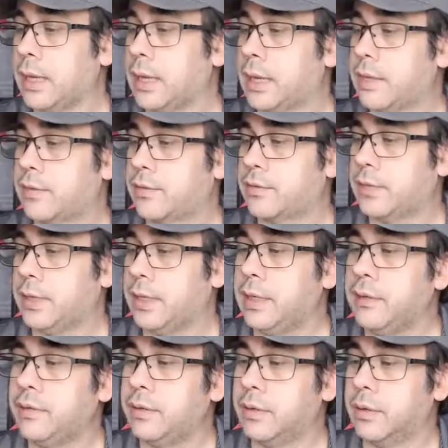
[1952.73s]
it's
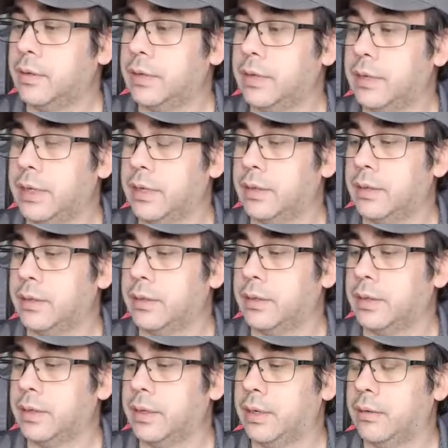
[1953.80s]
easier
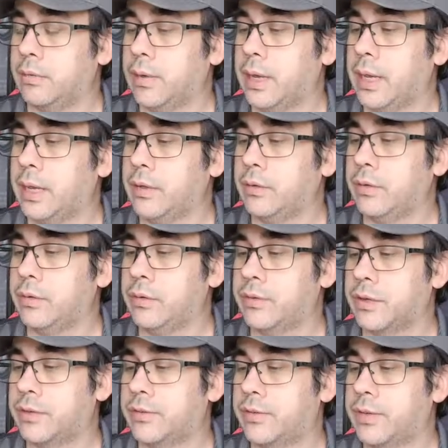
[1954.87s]
in a way to
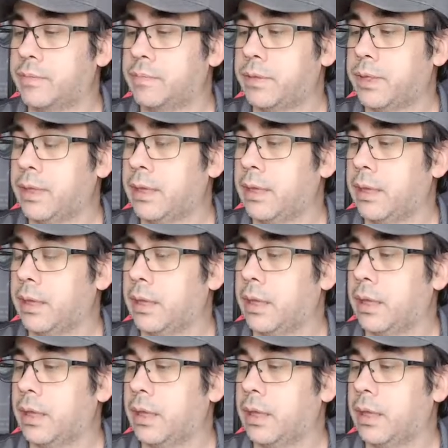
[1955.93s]
just simply